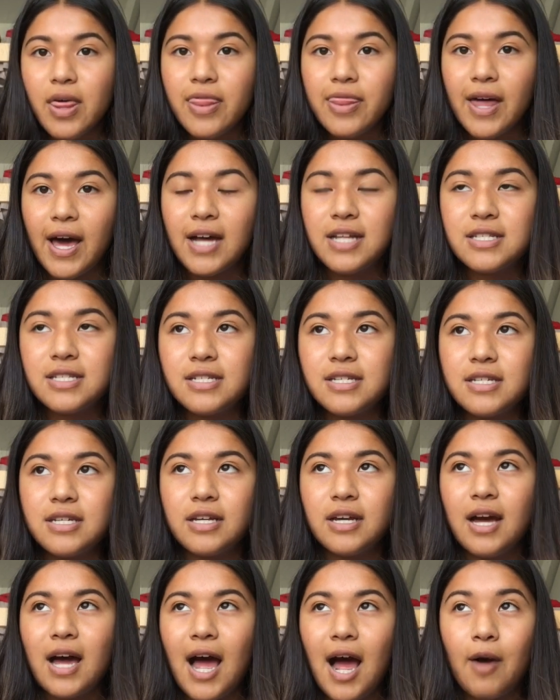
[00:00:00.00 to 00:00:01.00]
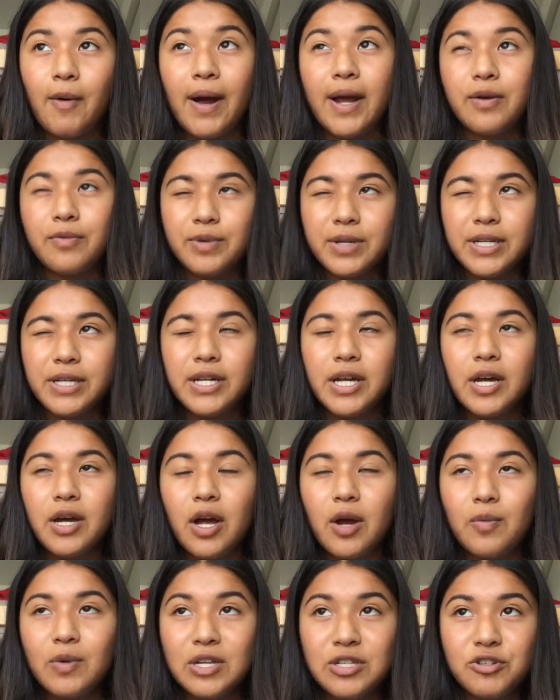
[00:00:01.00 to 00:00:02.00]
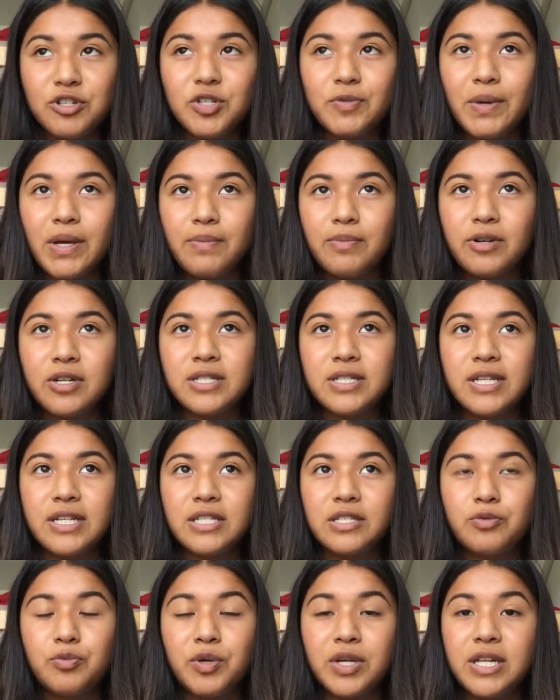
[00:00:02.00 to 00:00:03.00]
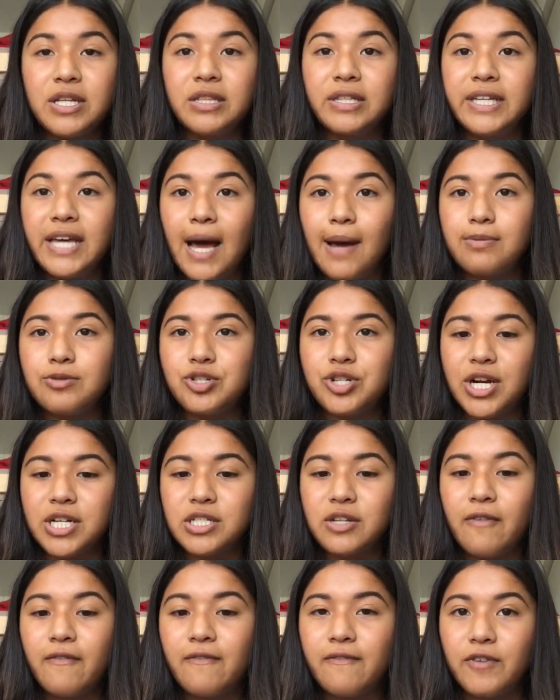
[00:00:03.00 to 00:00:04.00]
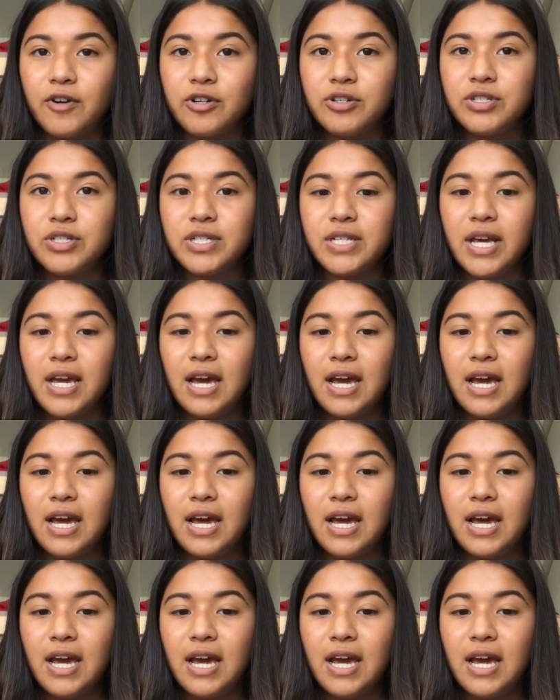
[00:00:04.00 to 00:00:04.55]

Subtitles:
that's how I read research papers, is reading the abstract first,